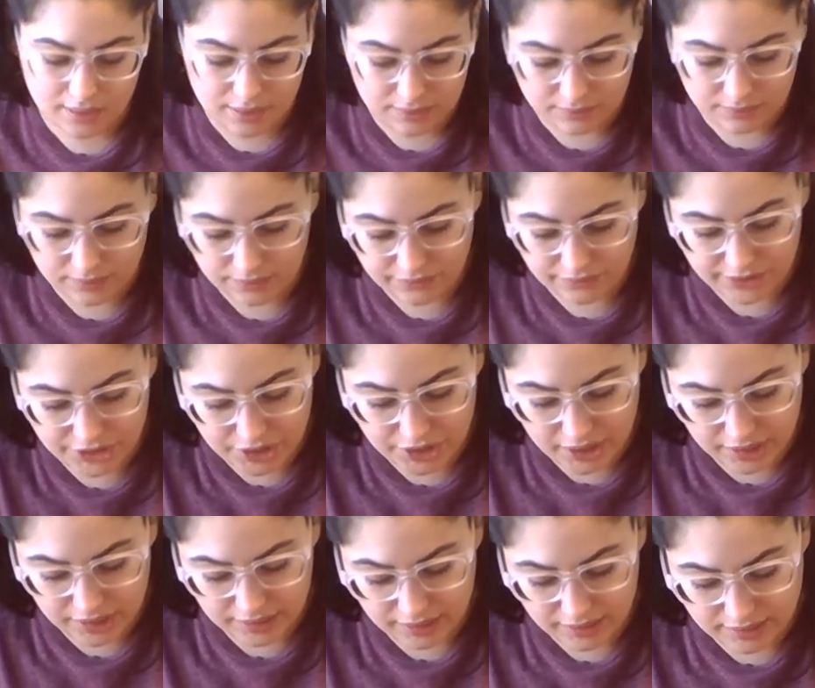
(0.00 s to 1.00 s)
wonder if I should
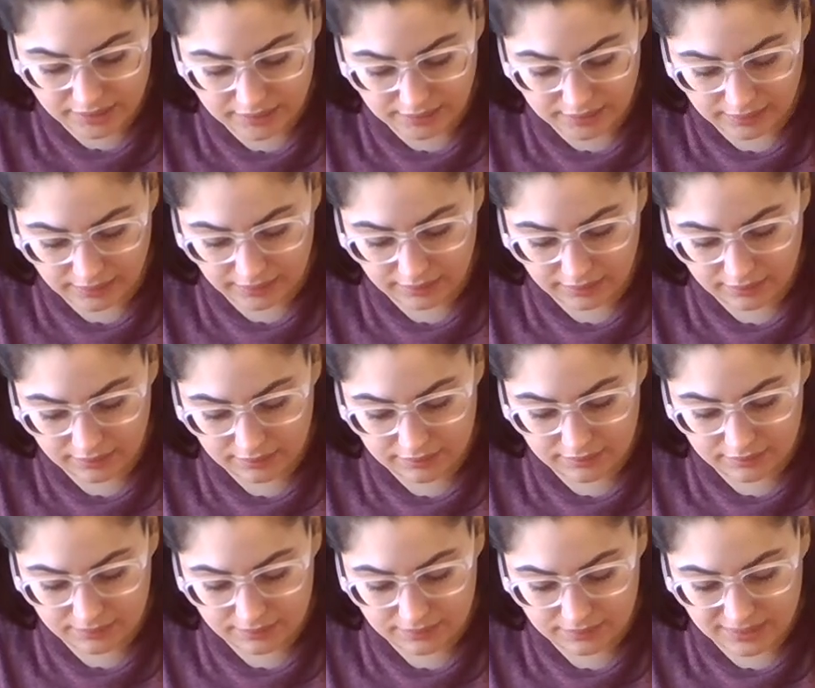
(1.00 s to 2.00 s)
cut this length.
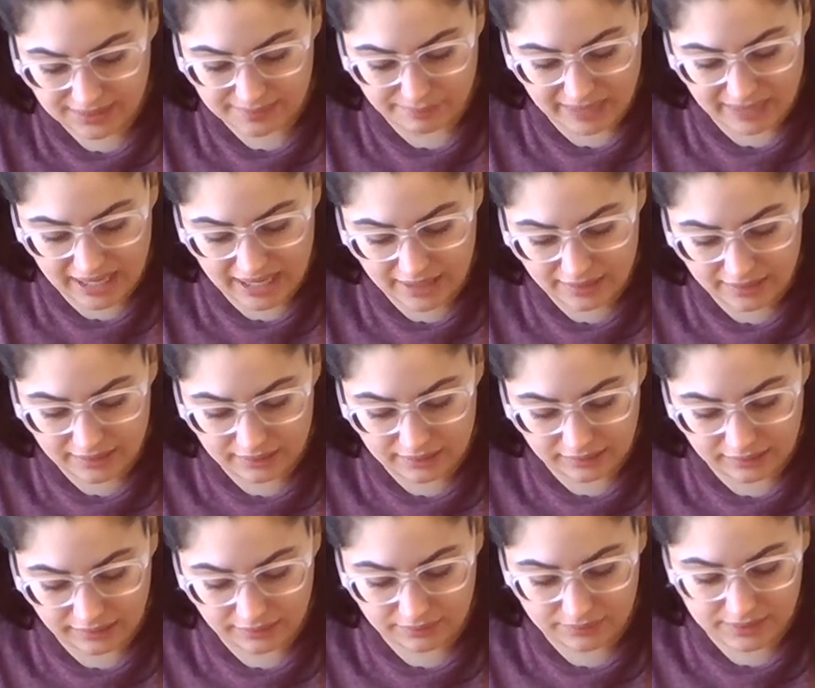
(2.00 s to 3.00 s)
Does it matter
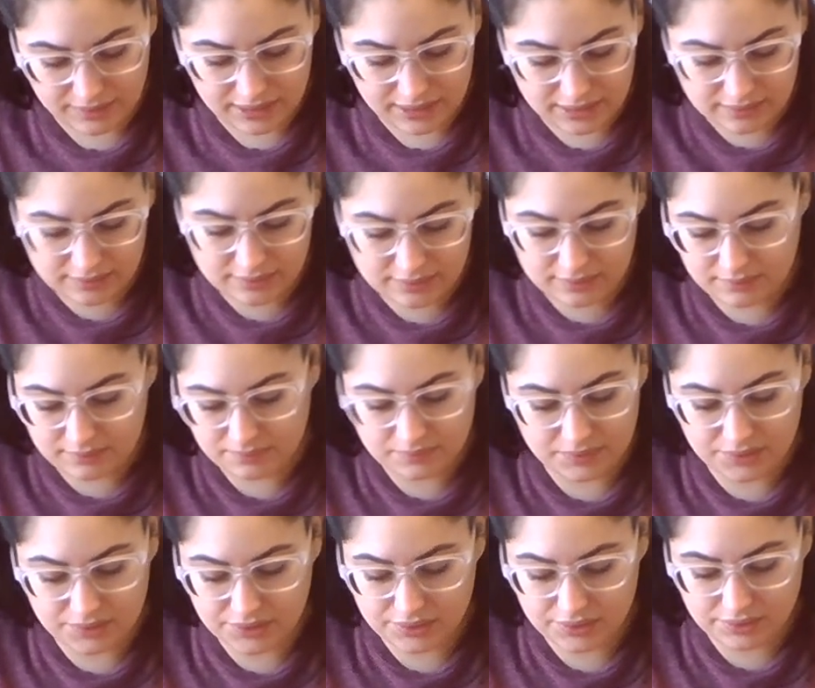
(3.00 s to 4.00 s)
lengthways?
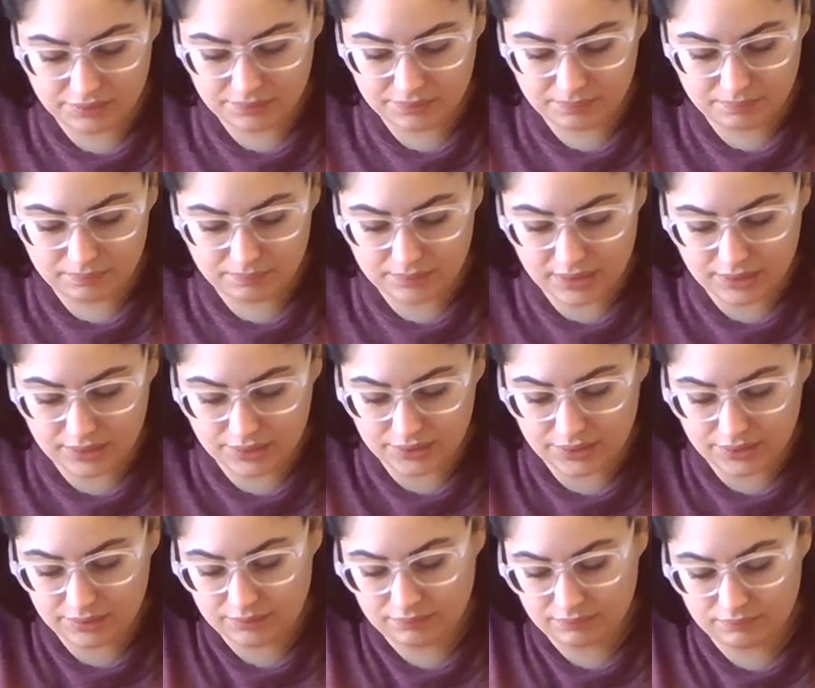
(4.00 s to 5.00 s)
I'll
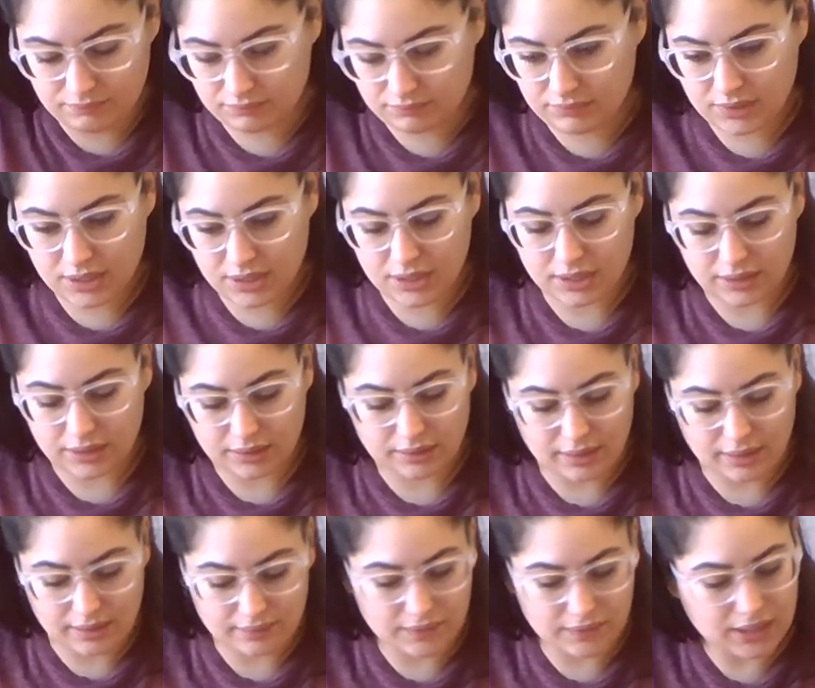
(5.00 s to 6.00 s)
just cut them
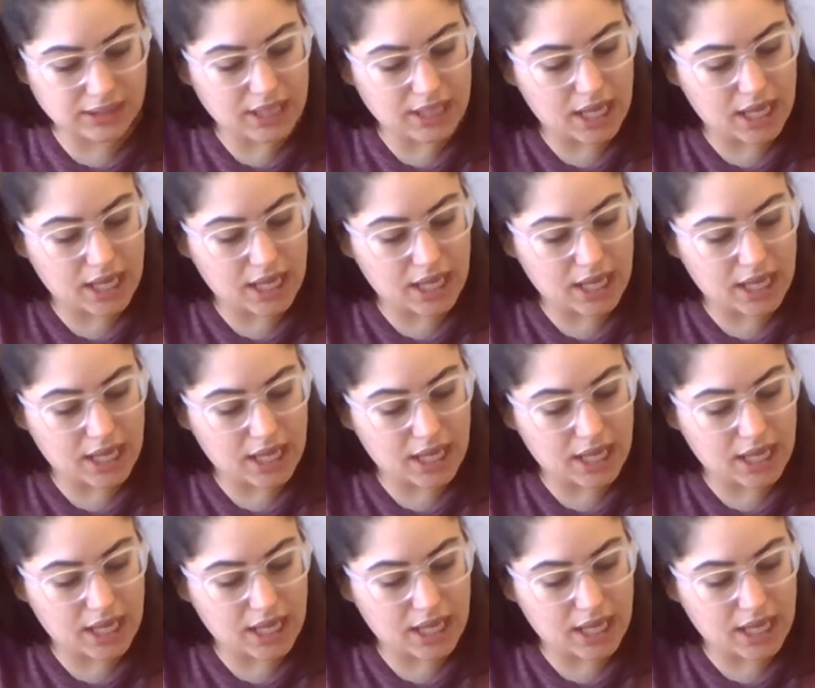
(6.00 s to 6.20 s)
like that.